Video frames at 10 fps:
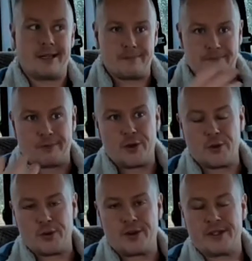I am
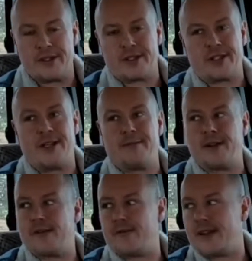recording this in
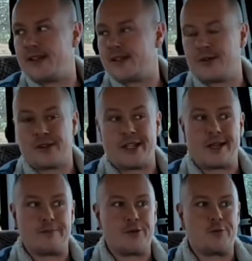advance because I
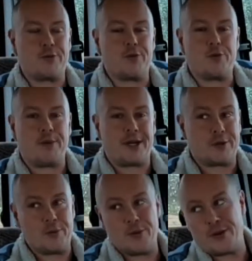am due to go
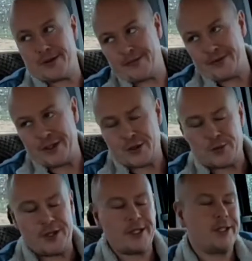back to work
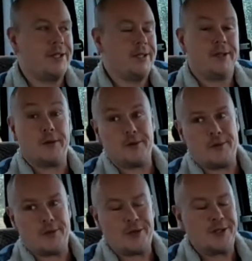this week,
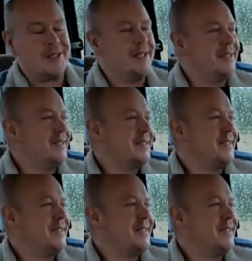unfortunately.